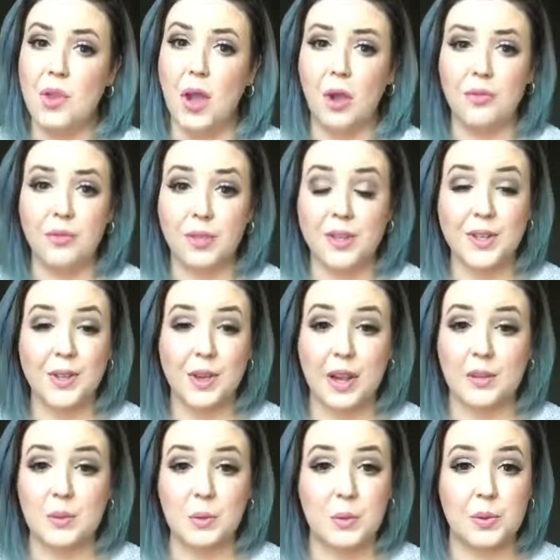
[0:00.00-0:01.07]
Hopefully you
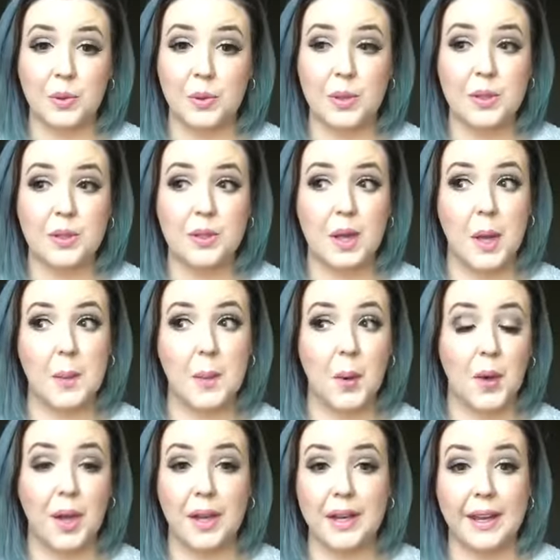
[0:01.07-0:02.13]
guys will come
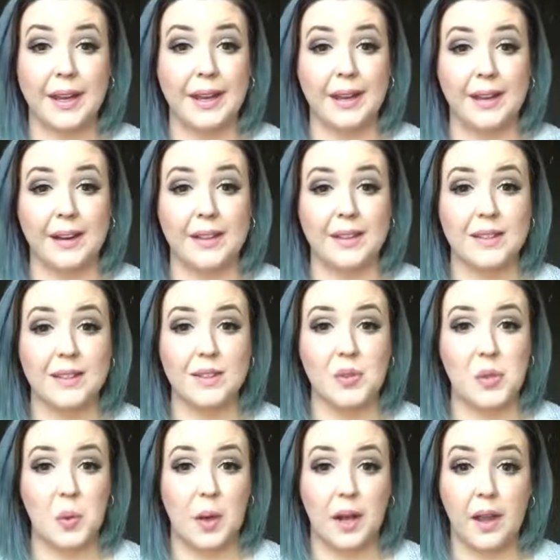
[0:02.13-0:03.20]
on and
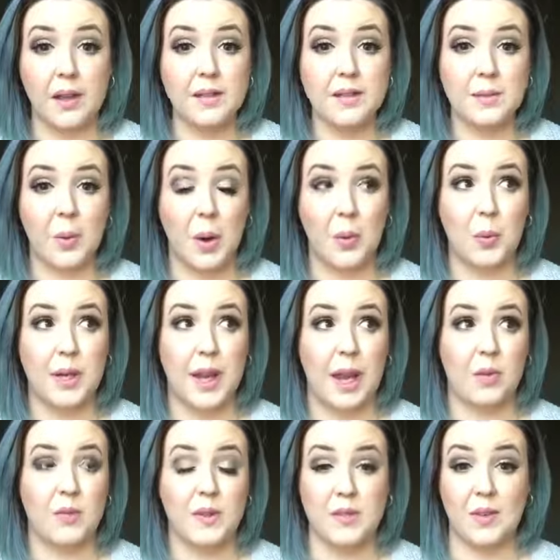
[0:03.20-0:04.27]
join us while we
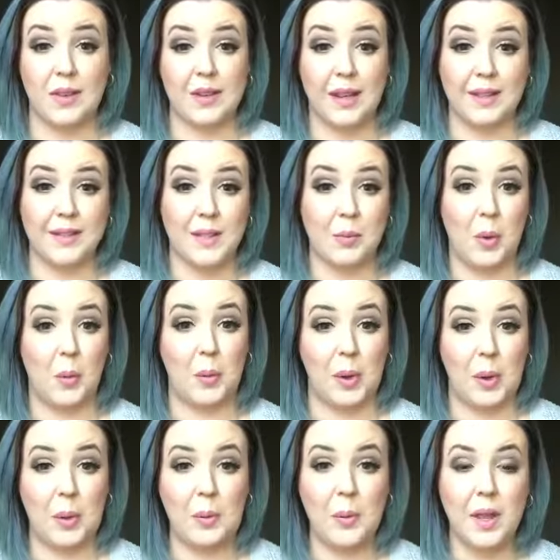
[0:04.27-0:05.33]
have this fantastic
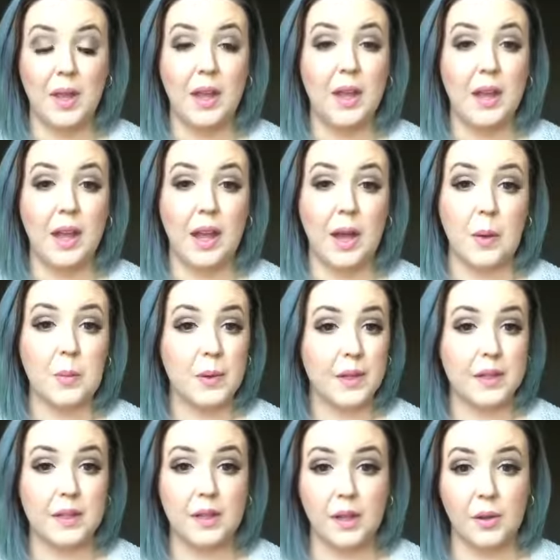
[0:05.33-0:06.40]
momentum. I'm
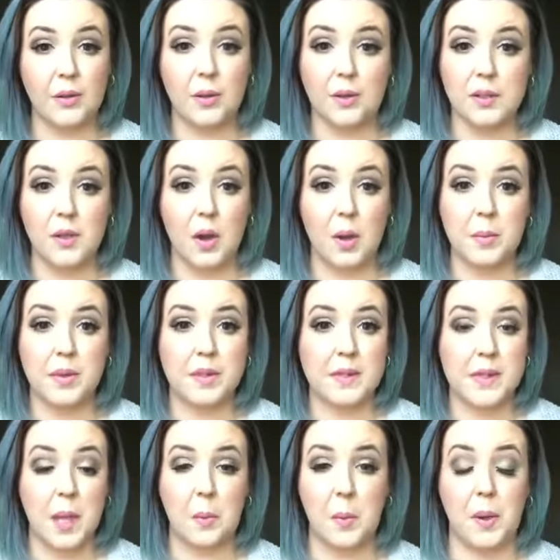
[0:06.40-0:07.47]
ready to go to the top of this
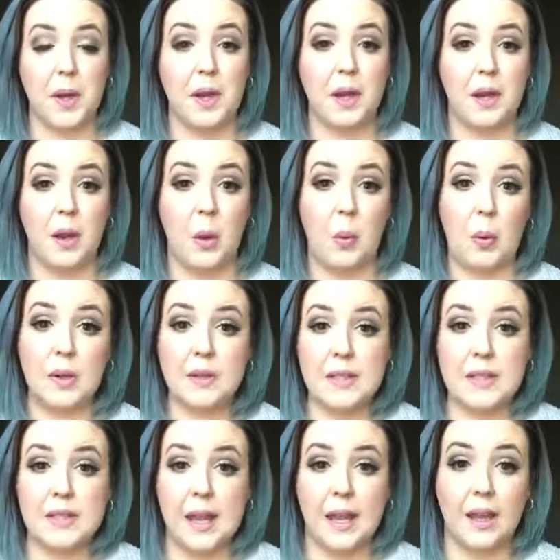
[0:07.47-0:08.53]
company, and I want
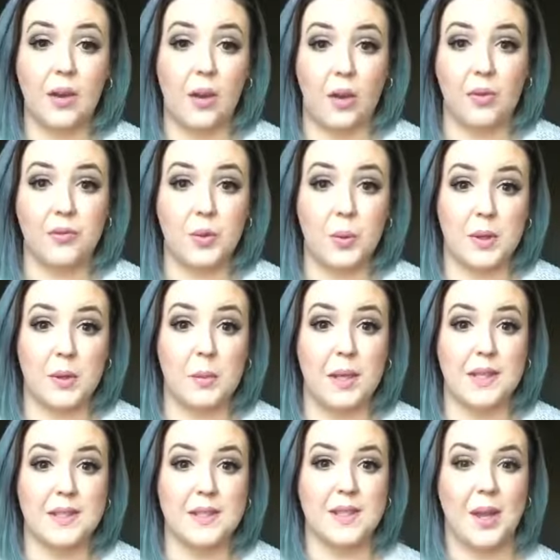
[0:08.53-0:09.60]
to take all of you with
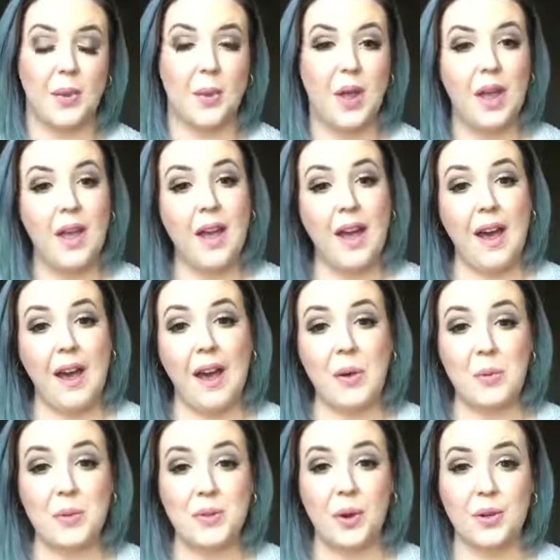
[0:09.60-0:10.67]
me. So I
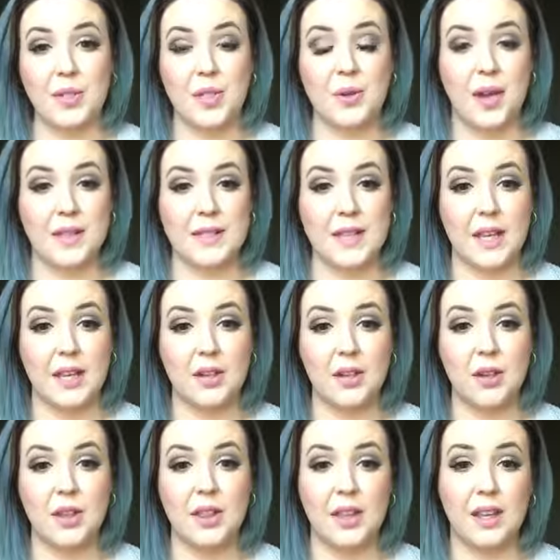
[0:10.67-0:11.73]
will talk to you guys
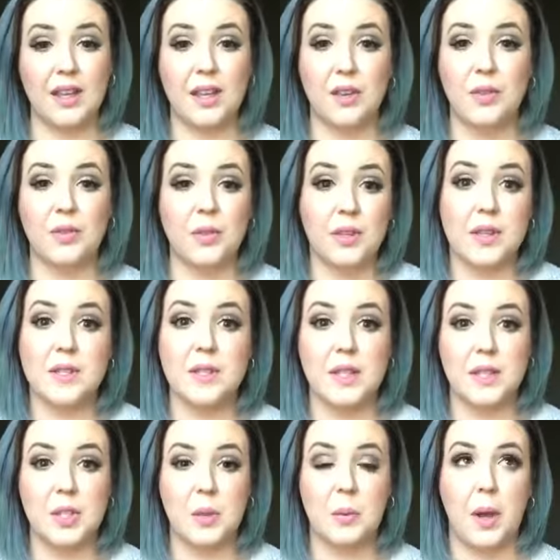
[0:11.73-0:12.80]
later. Thank you for
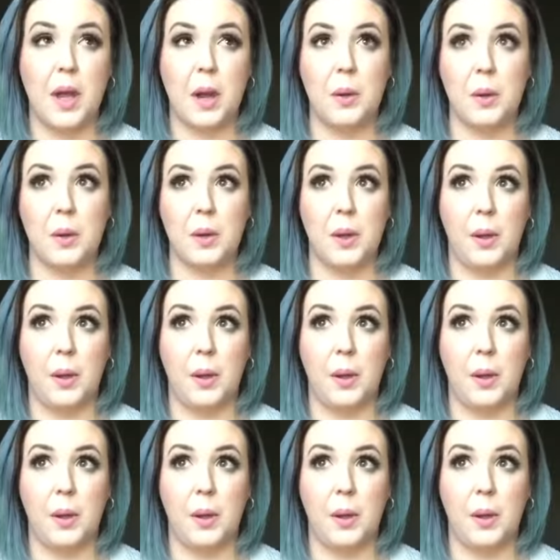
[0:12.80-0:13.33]
listening to my